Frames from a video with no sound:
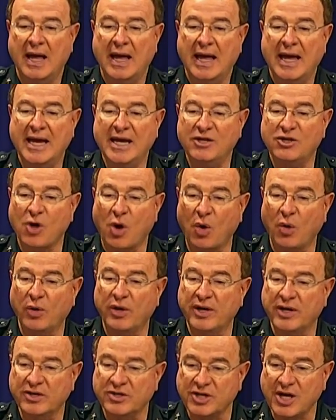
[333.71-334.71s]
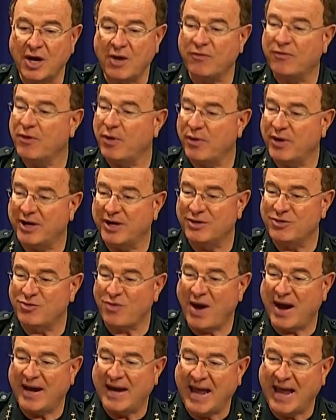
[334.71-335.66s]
He's holding a cell phone in his right